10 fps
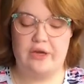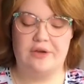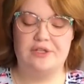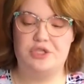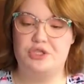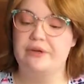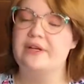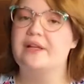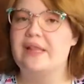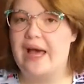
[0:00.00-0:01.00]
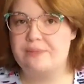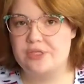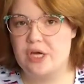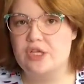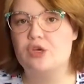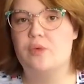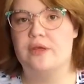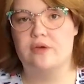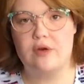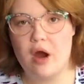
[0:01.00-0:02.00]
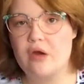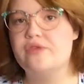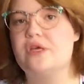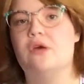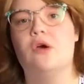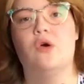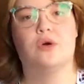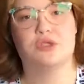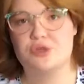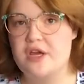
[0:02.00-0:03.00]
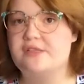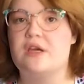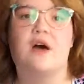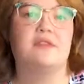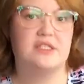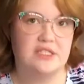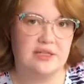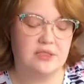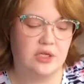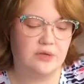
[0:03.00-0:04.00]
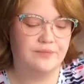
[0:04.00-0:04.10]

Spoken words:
It shouldn't collapse on you when you're carving or tracing on the stencil.